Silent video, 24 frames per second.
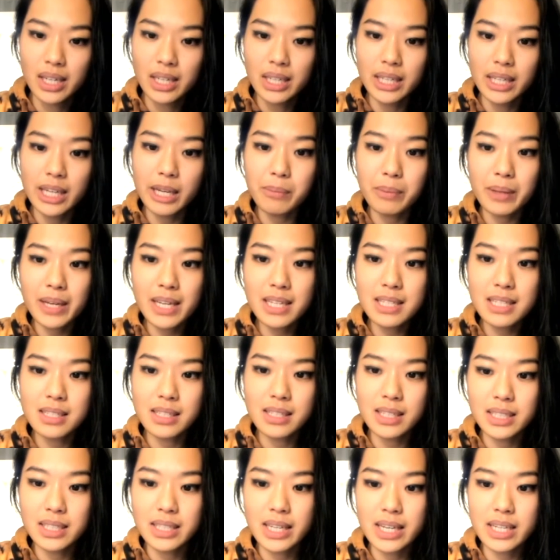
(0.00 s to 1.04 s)
He plays
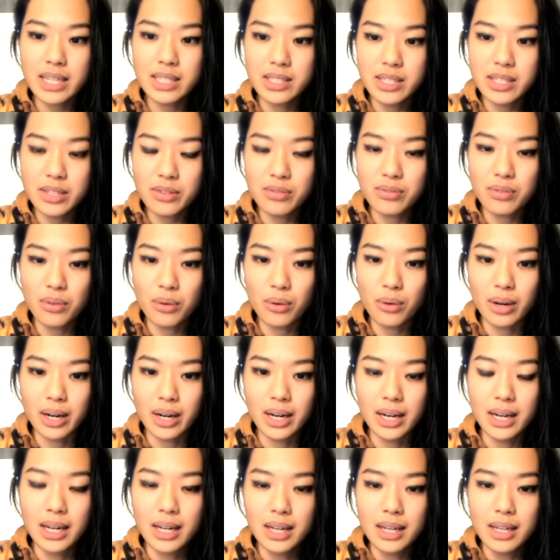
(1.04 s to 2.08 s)
c takes
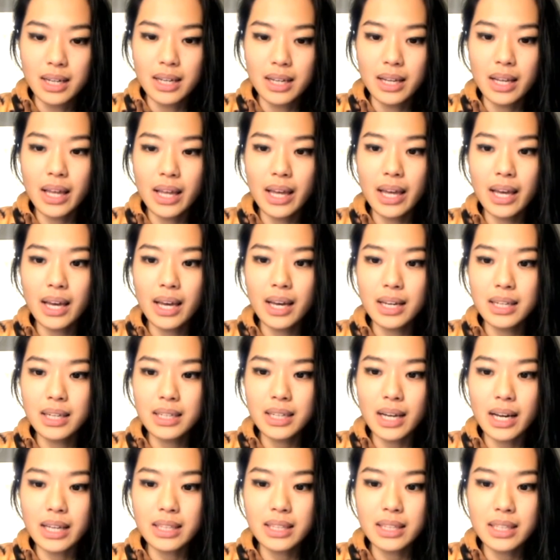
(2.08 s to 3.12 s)
d4.
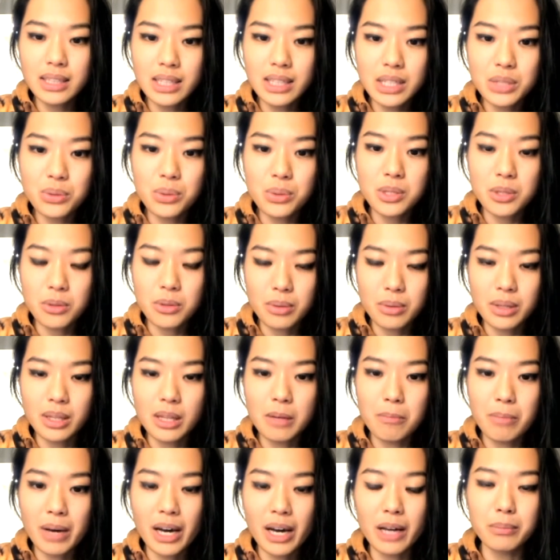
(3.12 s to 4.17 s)
And I think this was a
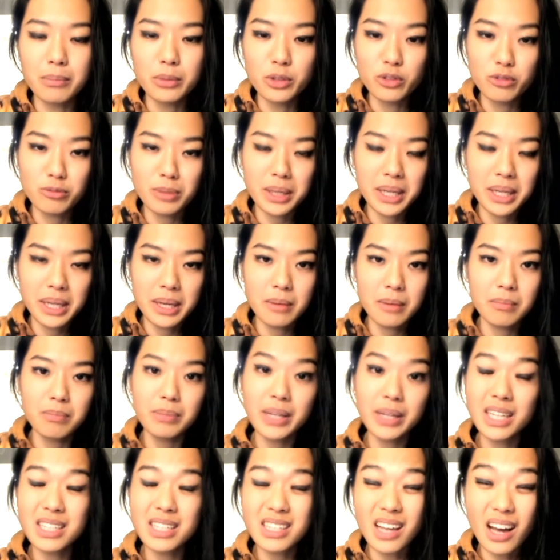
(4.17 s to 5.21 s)
really bad move by him
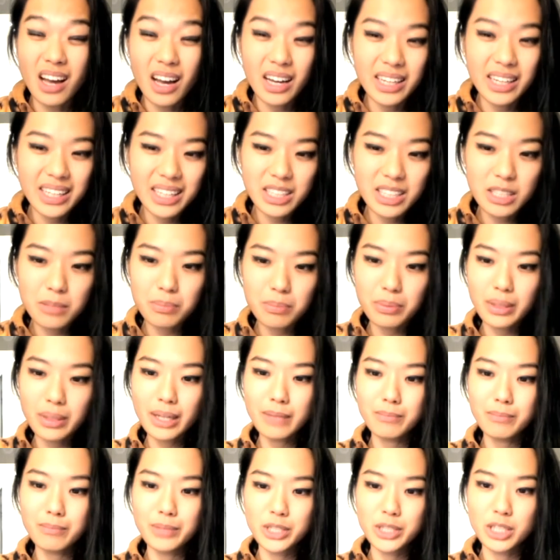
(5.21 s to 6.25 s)
because I get to
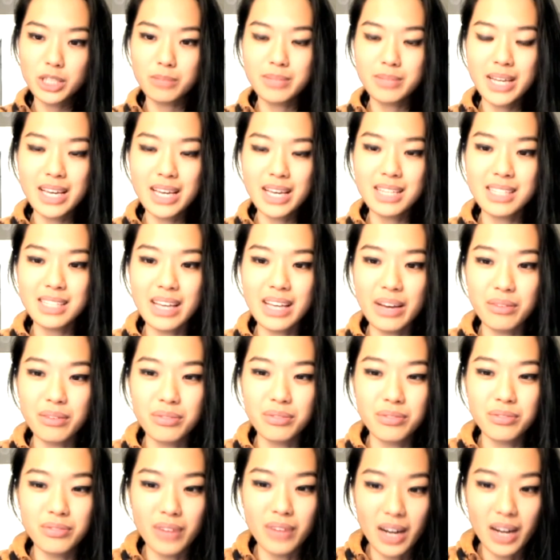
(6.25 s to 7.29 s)
play bishop takes
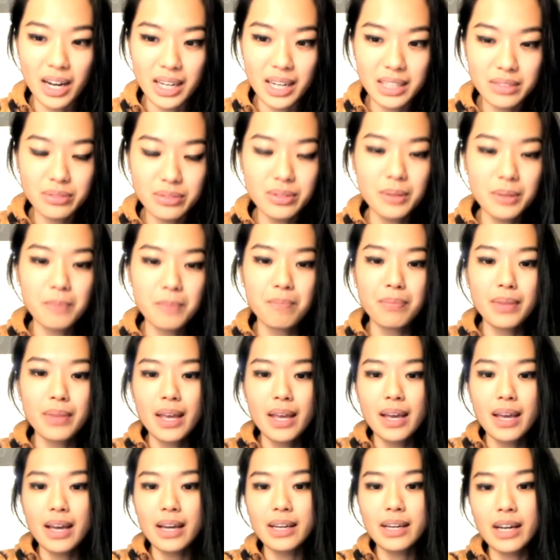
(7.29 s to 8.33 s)
f5,
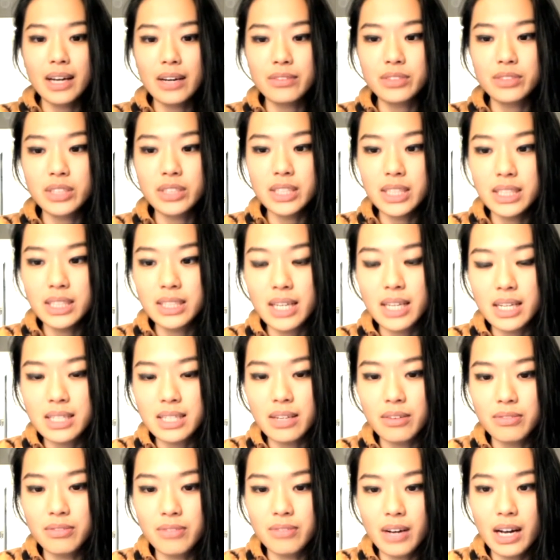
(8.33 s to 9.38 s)
and after e takes
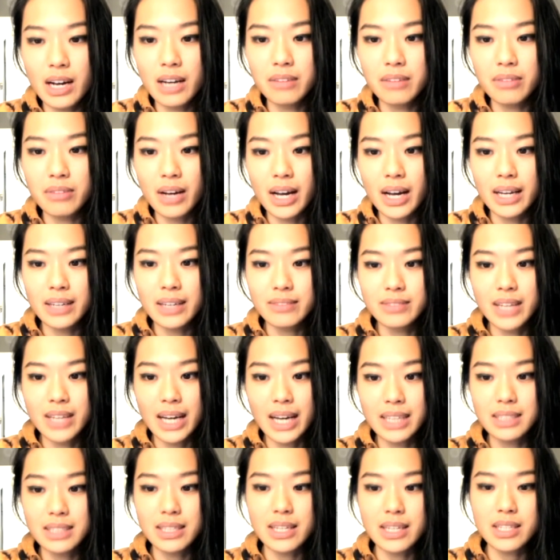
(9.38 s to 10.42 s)
f5, I have
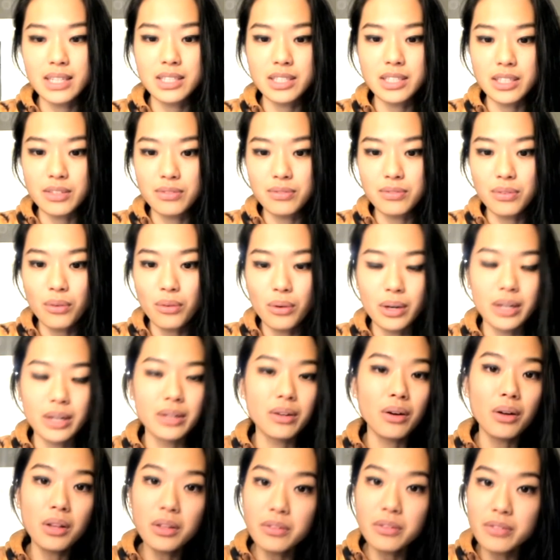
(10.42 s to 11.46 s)
knight takes d4, and
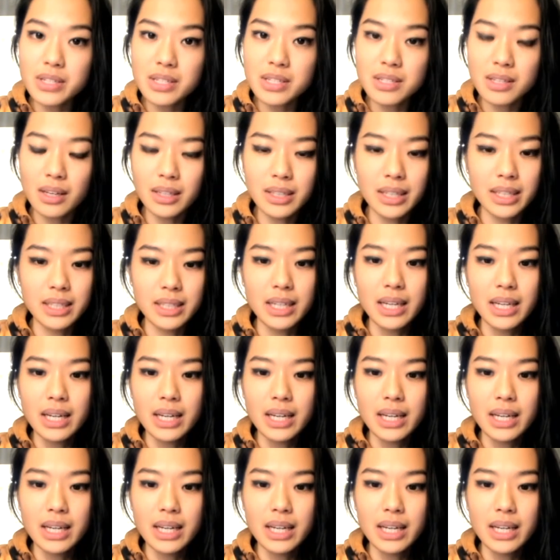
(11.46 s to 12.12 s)
all of a sudden,